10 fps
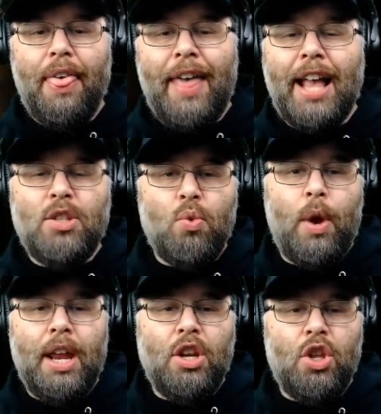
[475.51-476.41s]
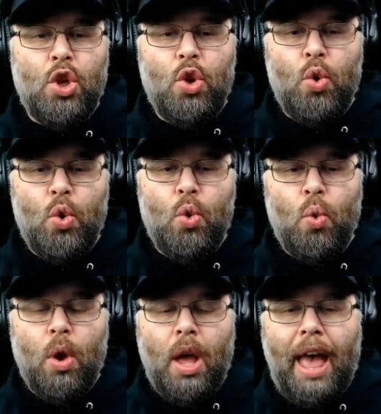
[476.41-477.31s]
that's when you
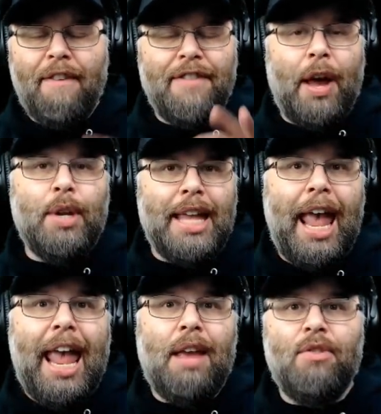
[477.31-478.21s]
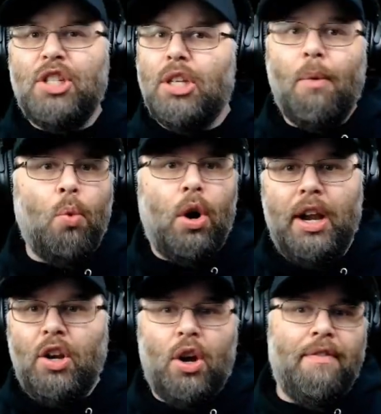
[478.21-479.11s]
have found a cave somewhere
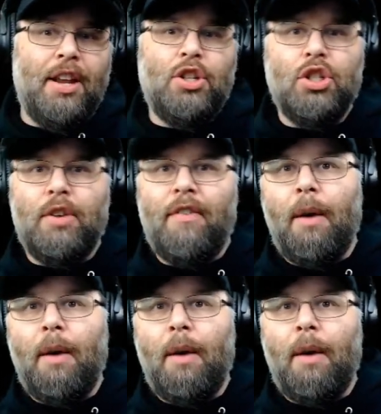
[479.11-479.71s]
in your adventures of up